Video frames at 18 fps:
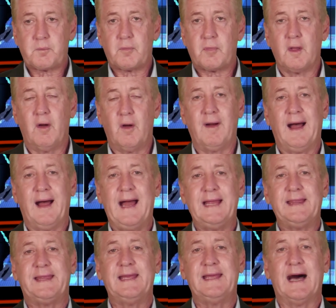are
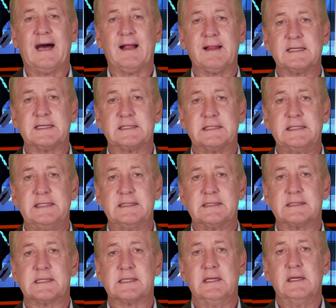
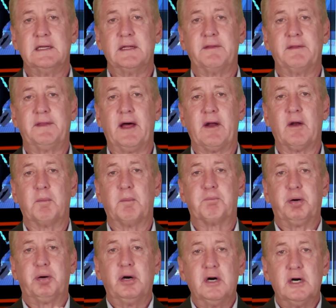ideologies that are
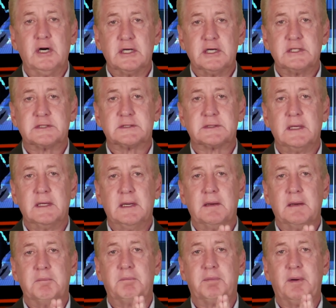pushed
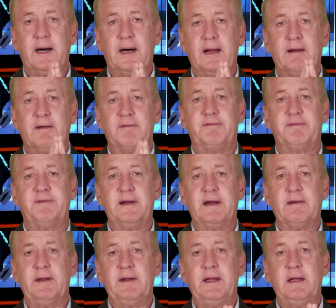by a
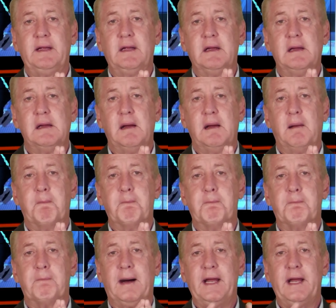very
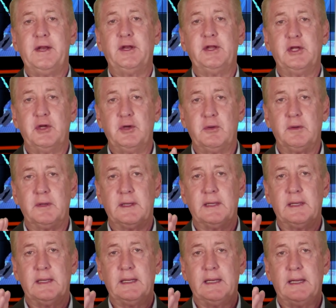minute
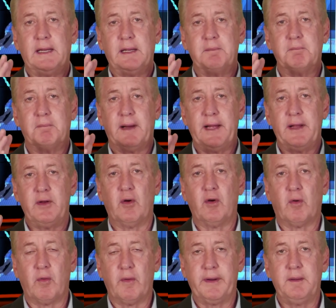and
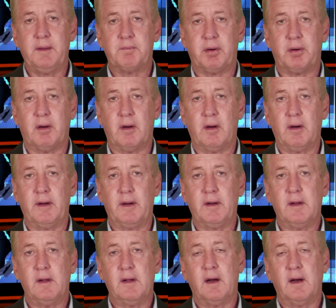minority
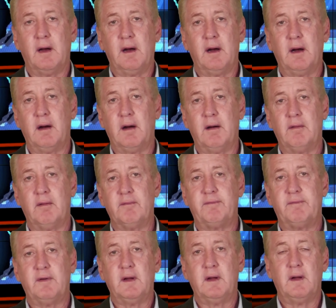part
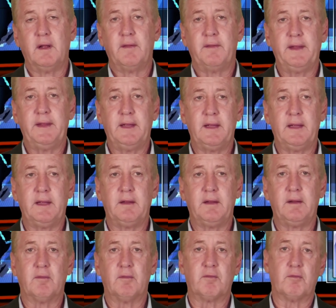of
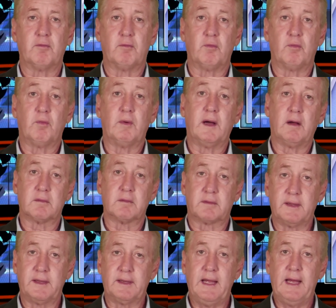the, well,
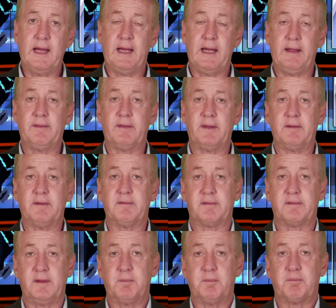today
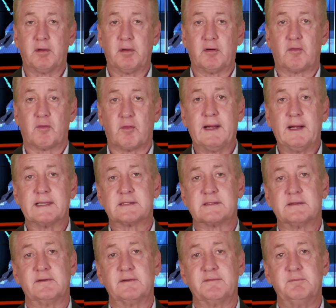is the
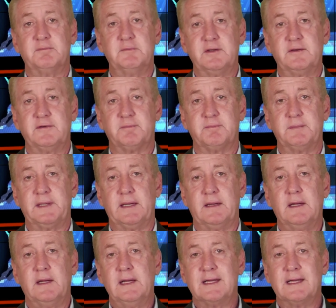progressive
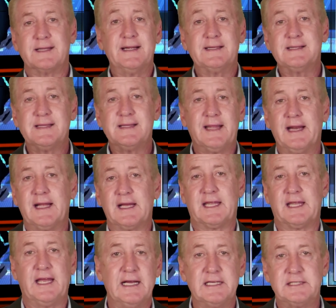movement. Isn't that a
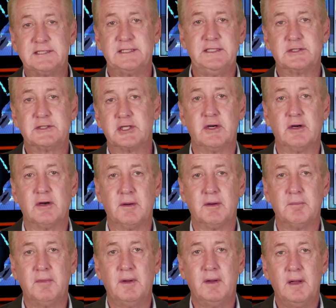catchy
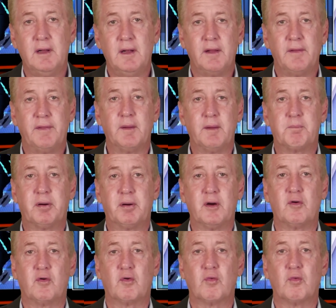term? The
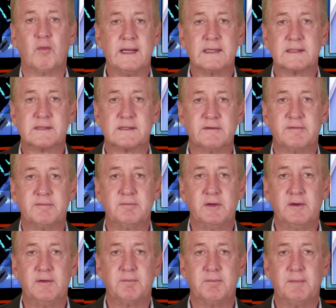progressive
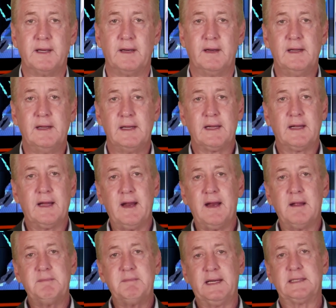movement.
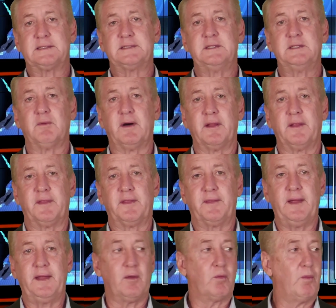Kind of makes you want to
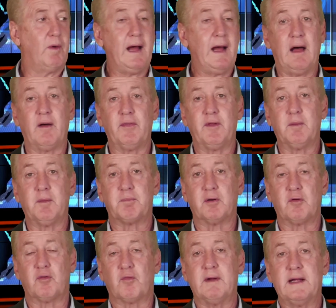think, wow, they're
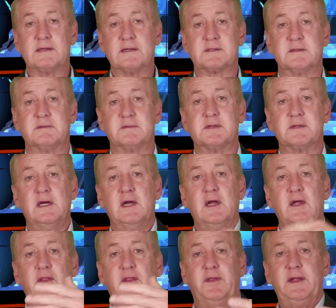progressive.
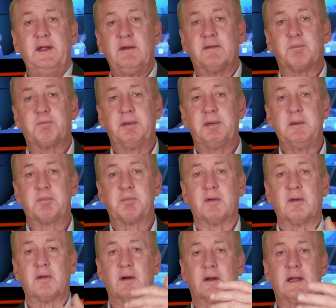These
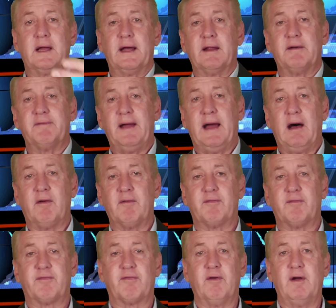people are kind of
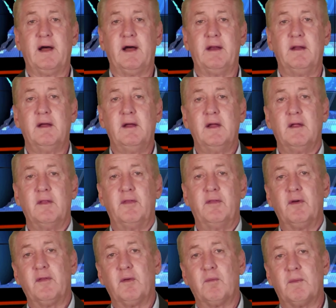out front.
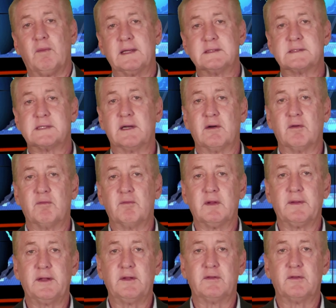They're the ones that are
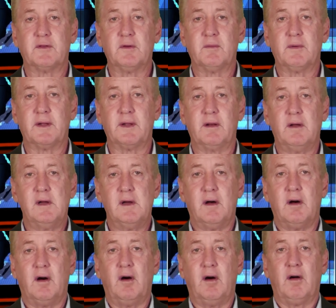really doing
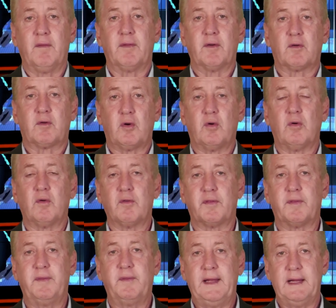all the
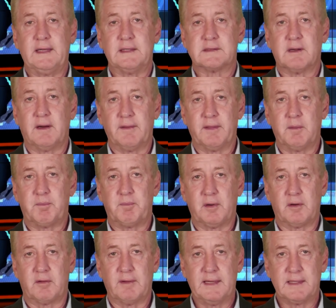cool things, all the
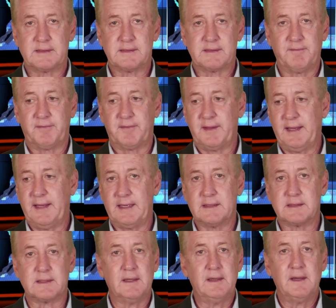progressive
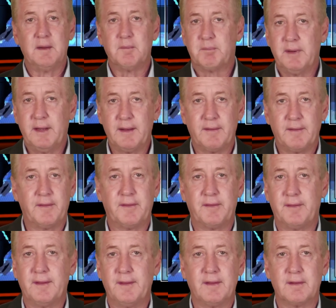things. But
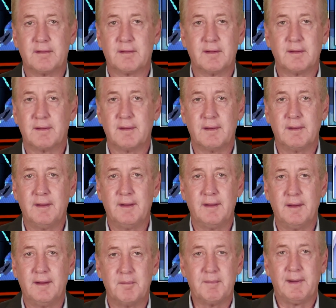
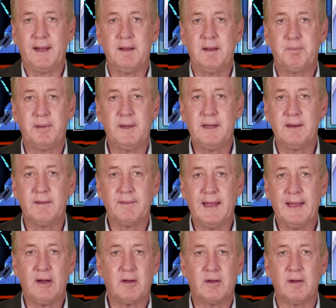in my opinion,
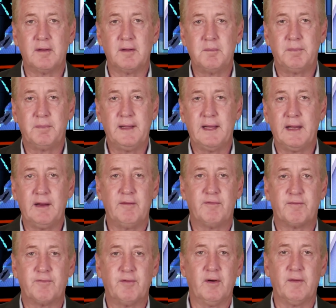that couldn't be
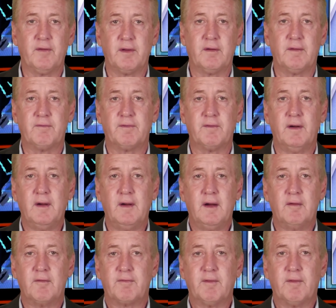any further
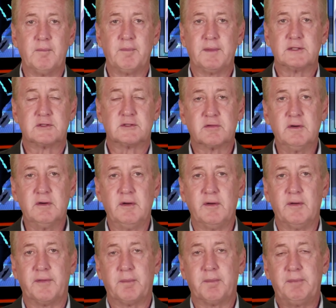from the
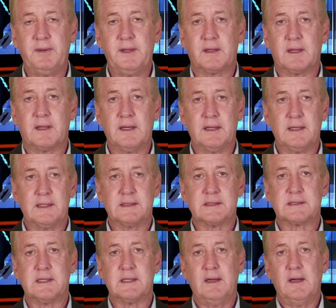truth, because